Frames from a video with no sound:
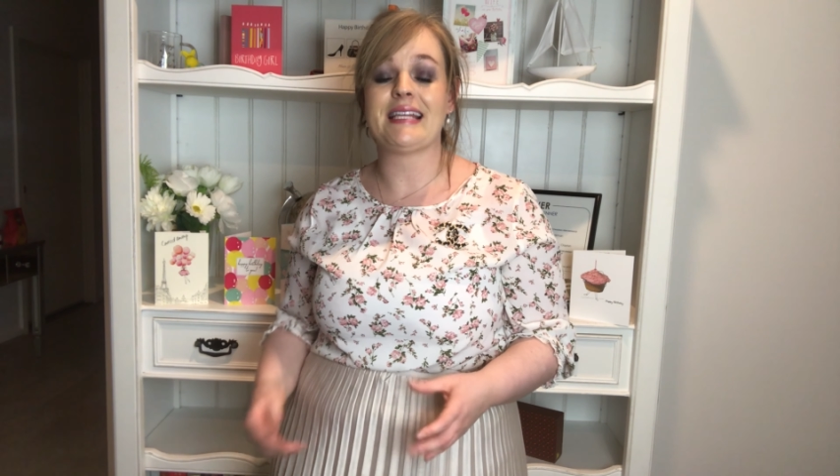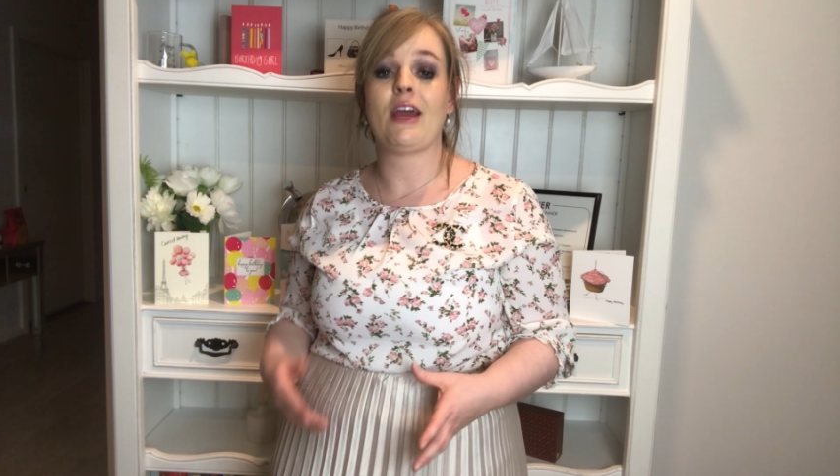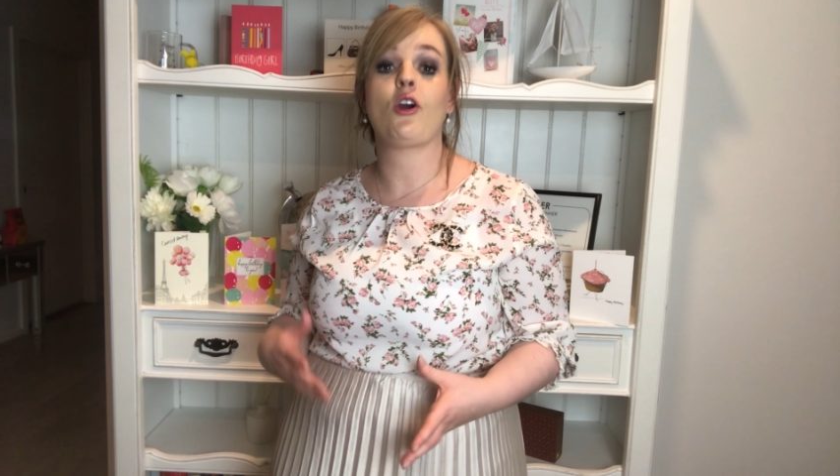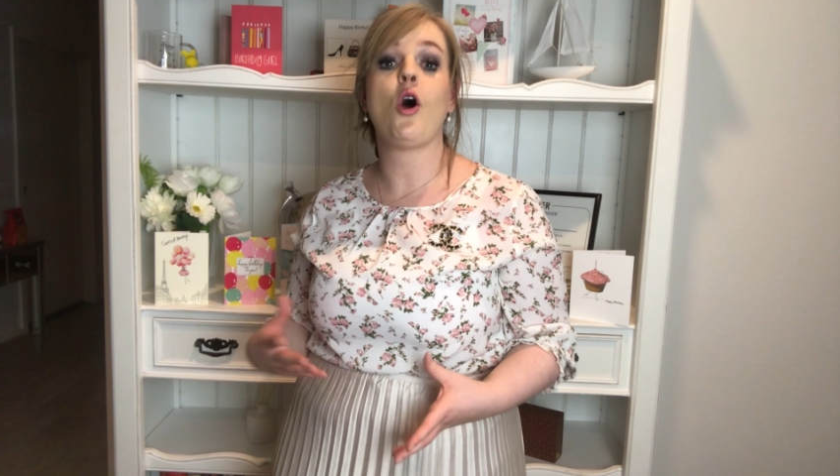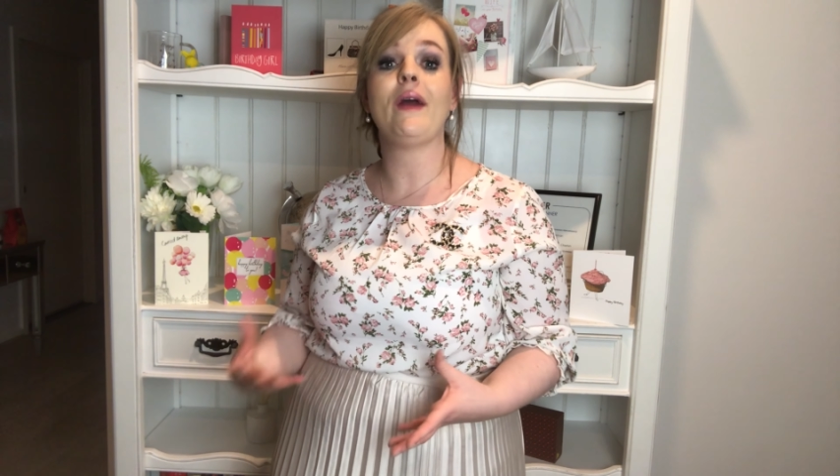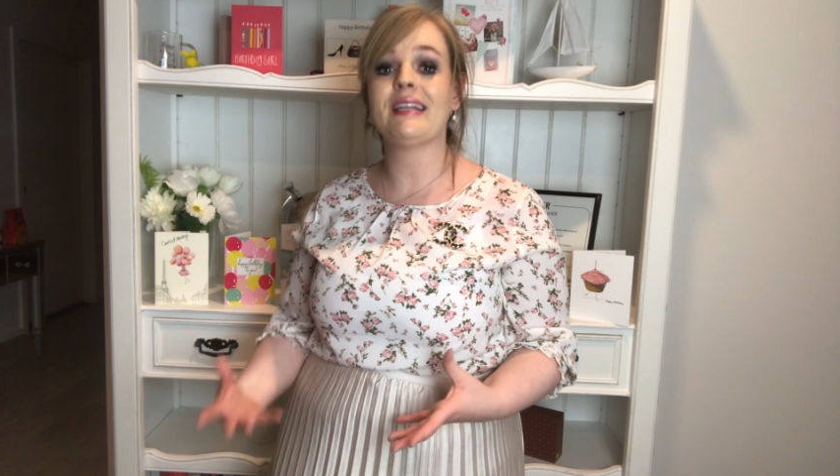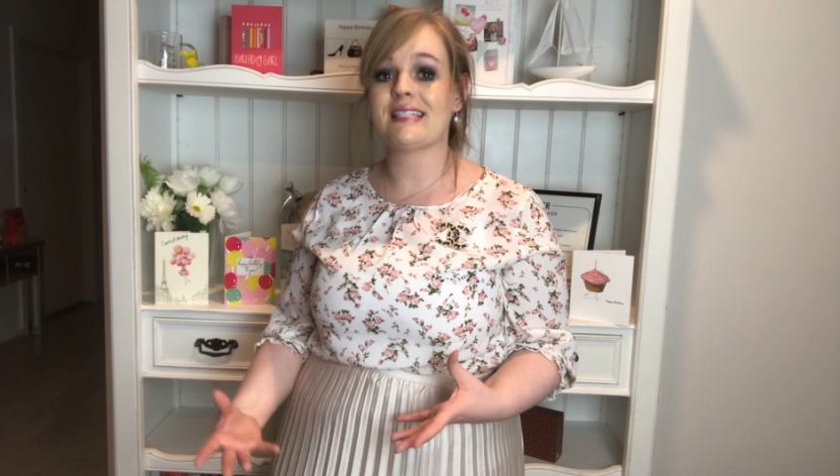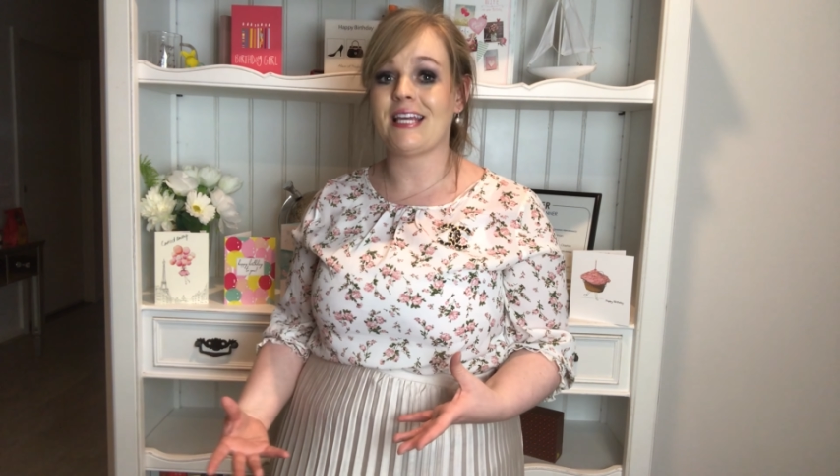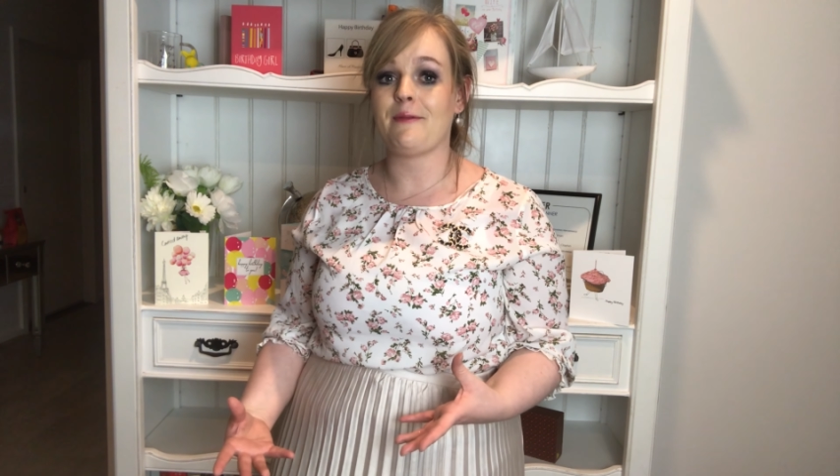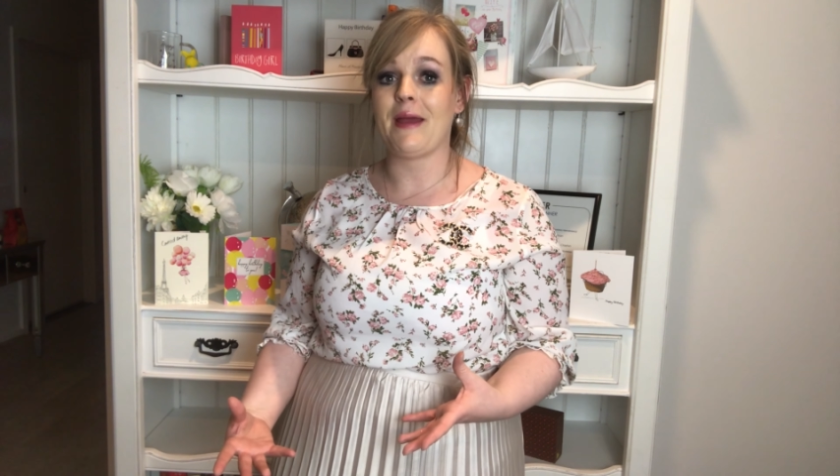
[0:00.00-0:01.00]
and going to
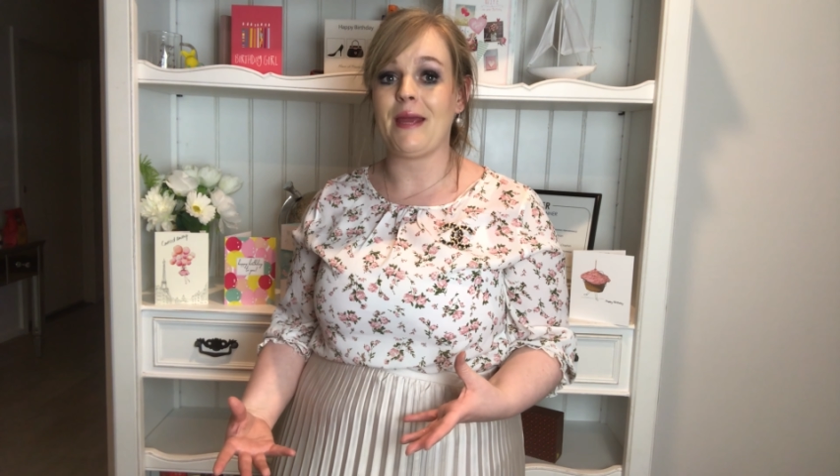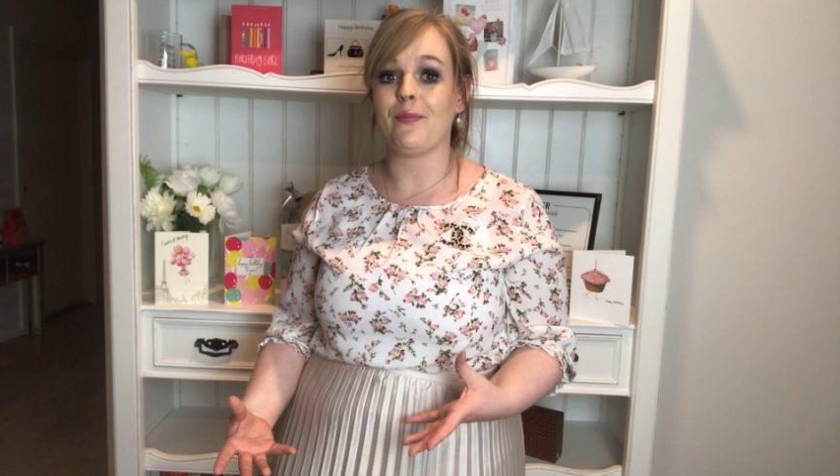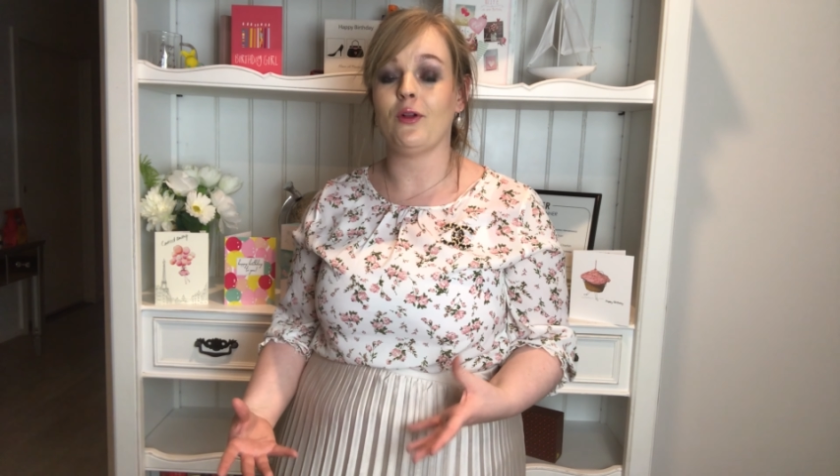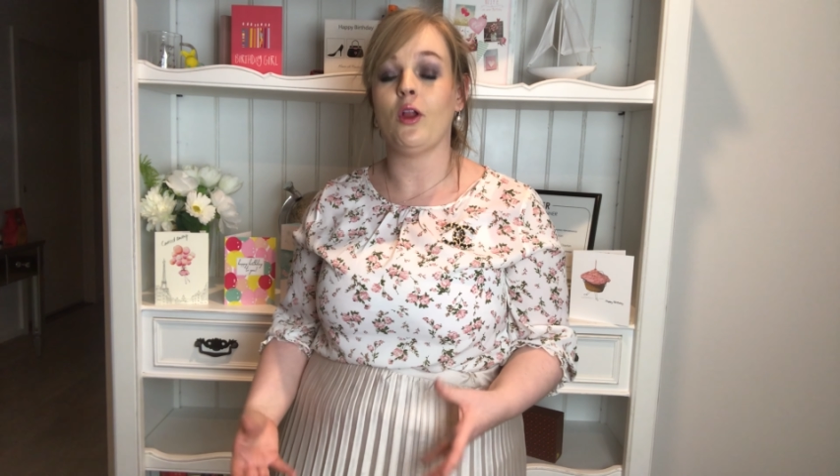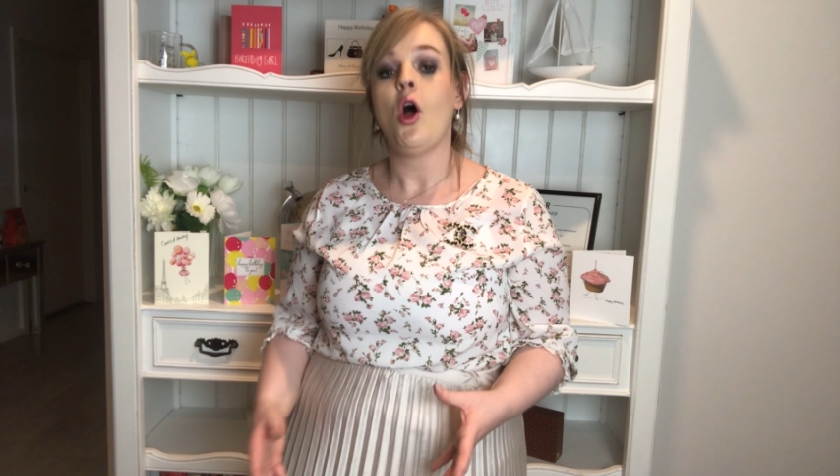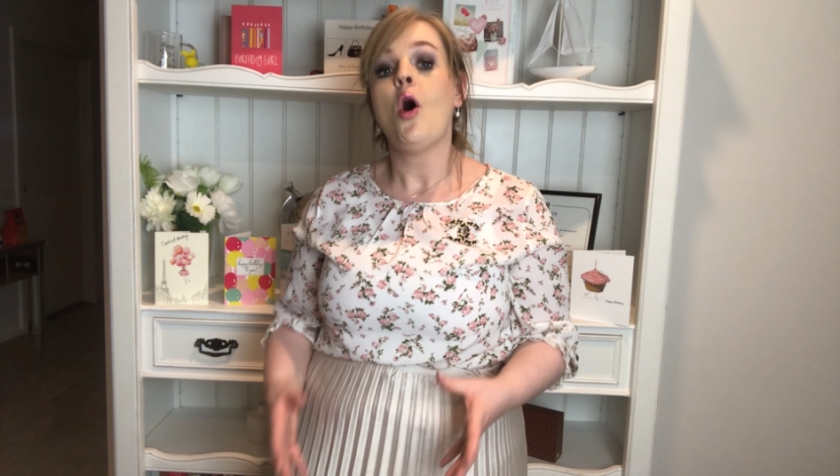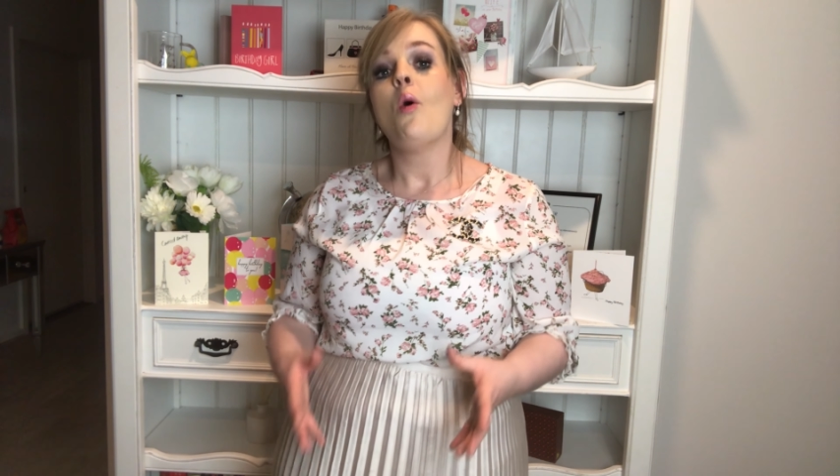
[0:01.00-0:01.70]
see people,